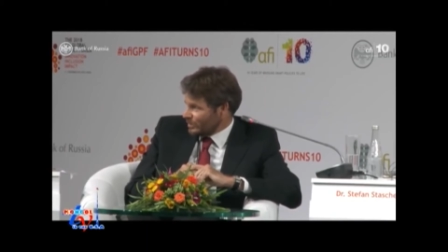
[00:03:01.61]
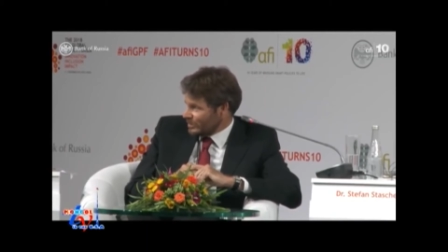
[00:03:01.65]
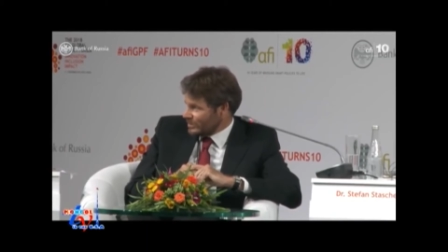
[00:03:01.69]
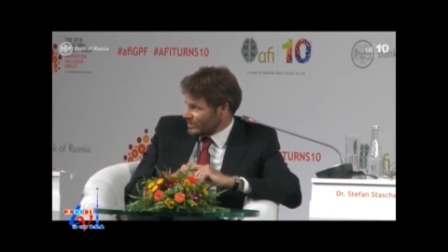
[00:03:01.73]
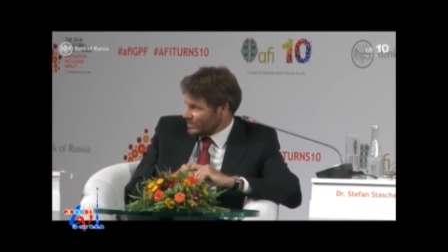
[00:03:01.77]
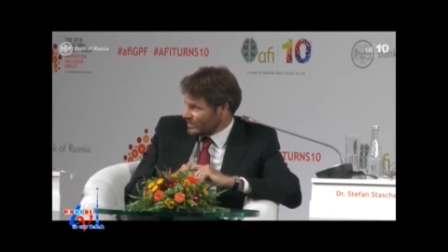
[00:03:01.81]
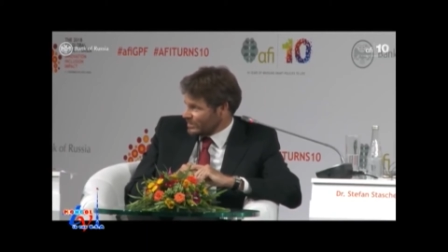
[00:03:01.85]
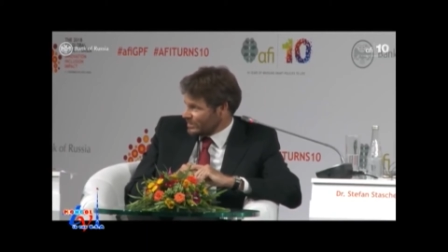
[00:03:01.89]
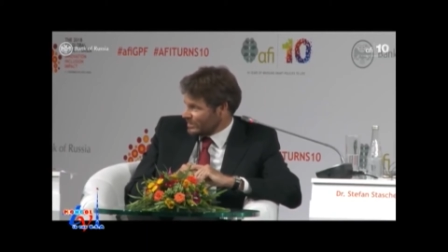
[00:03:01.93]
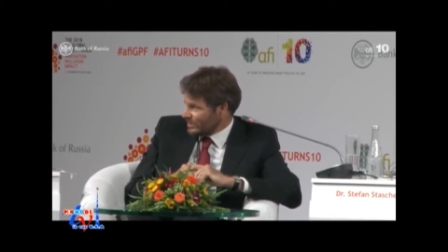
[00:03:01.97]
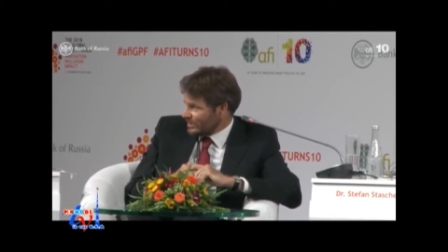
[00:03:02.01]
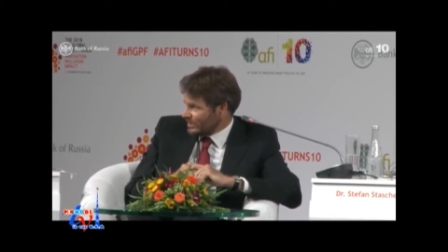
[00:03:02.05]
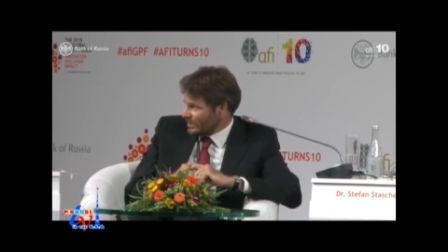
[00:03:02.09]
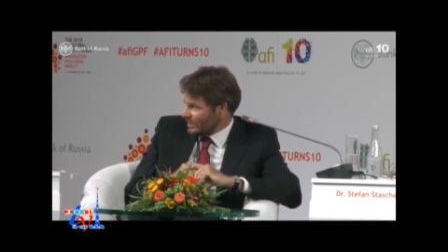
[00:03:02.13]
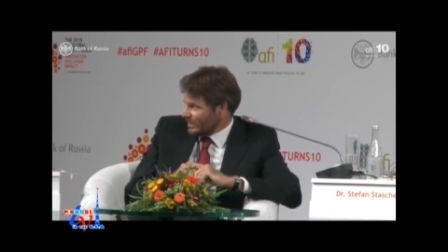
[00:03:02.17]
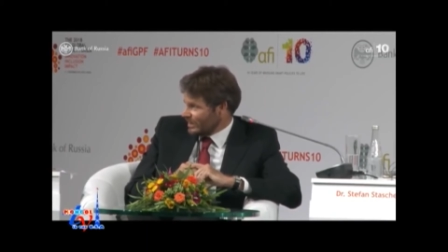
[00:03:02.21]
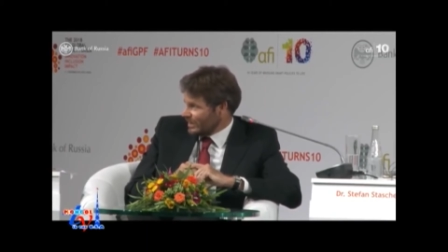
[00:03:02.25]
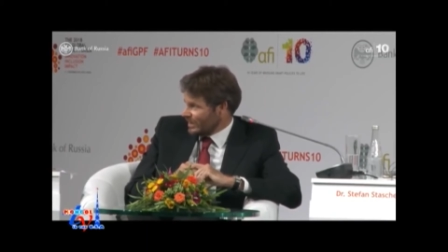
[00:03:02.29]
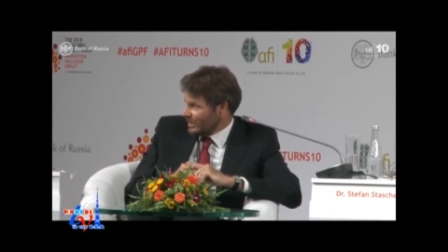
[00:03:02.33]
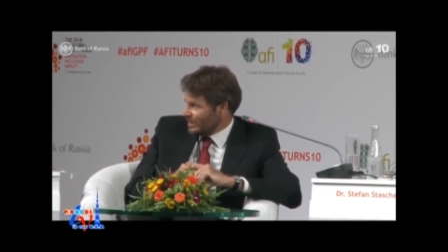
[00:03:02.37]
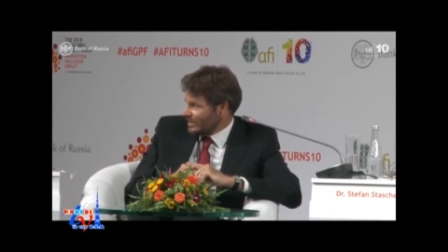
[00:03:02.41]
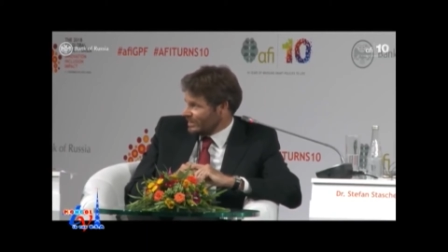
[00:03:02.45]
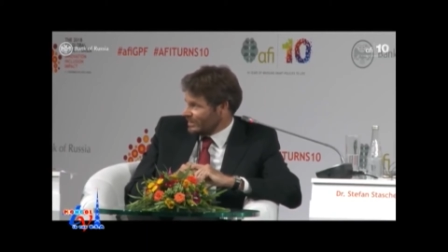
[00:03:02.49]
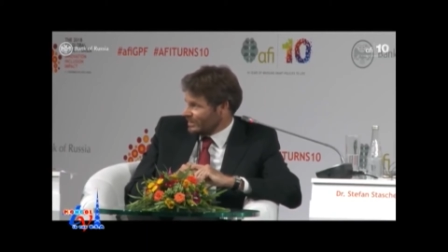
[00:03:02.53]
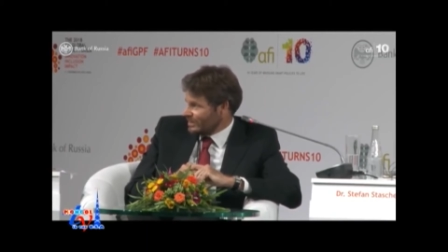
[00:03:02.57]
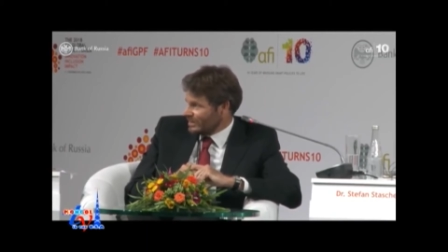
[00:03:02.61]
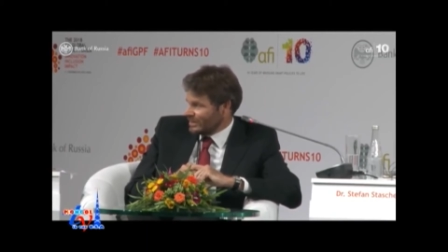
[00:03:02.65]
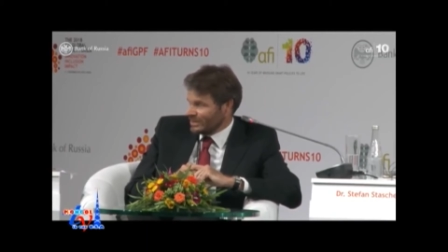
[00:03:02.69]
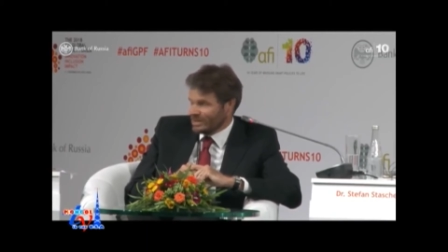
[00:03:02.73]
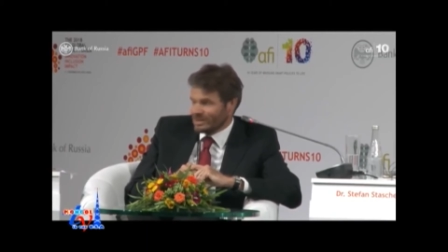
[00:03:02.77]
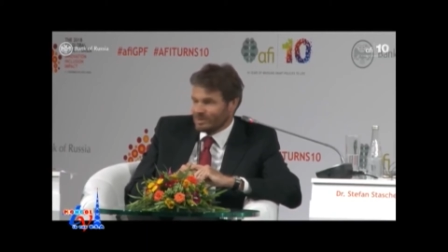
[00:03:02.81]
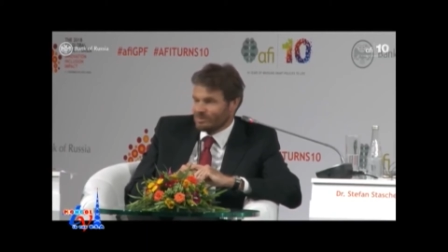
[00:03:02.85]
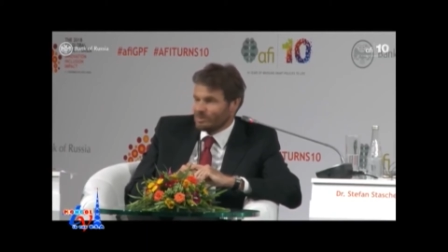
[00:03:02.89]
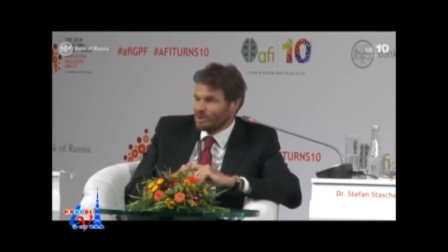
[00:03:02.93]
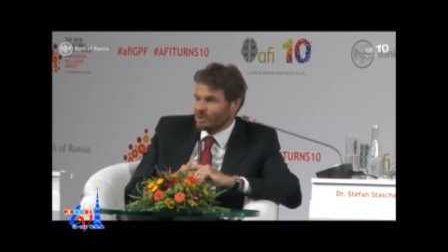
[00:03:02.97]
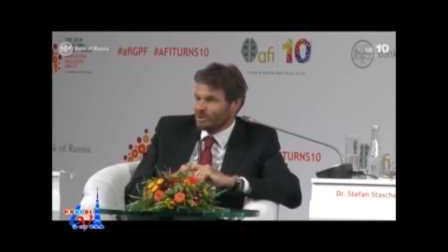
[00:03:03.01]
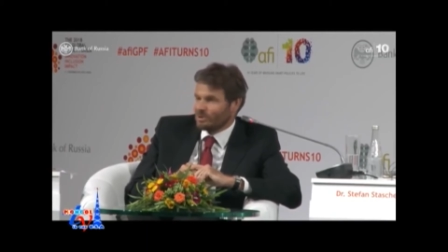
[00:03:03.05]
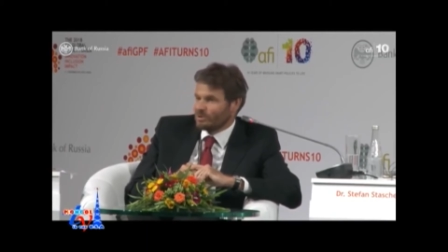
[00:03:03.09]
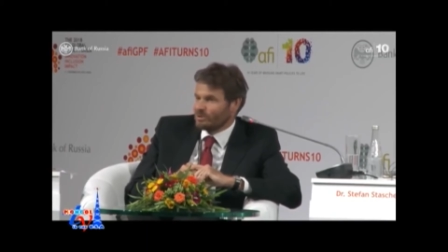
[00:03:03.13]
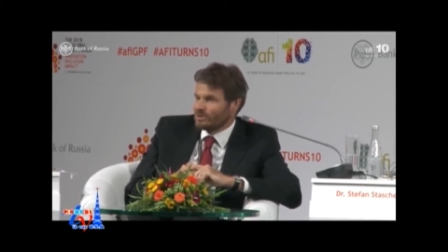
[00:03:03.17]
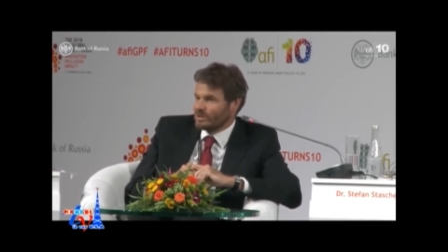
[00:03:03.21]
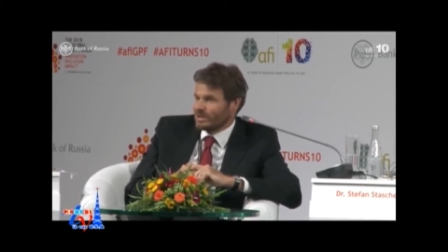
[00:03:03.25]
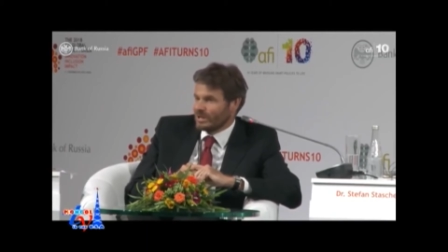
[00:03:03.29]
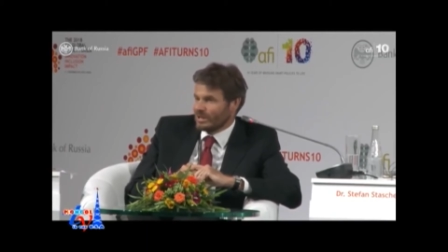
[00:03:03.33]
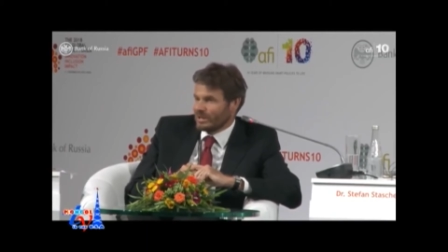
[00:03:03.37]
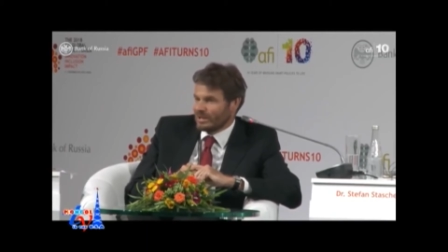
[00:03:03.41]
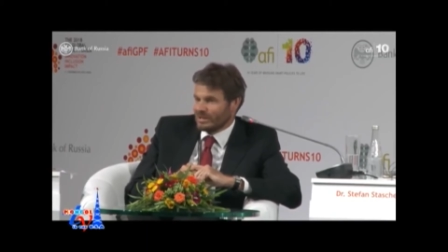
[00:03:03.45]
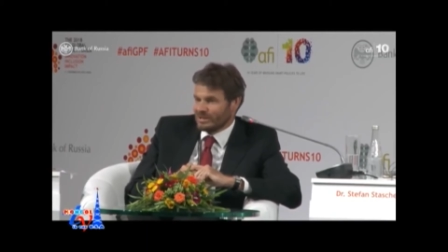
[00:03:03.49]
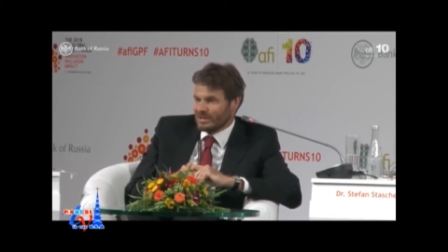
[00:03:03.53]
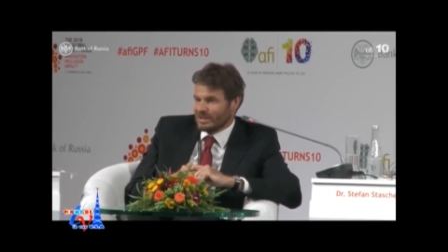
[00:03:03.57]
points in
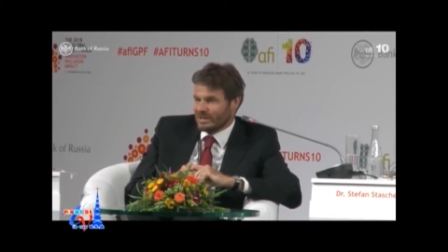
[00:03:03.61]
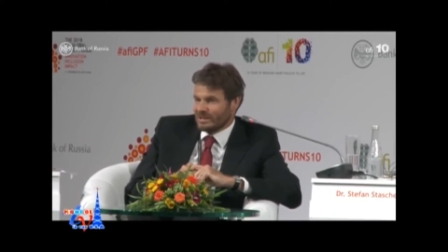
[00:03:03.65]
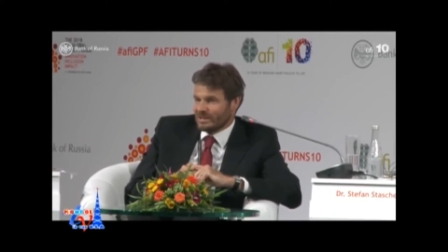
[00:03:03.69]
Mongolia,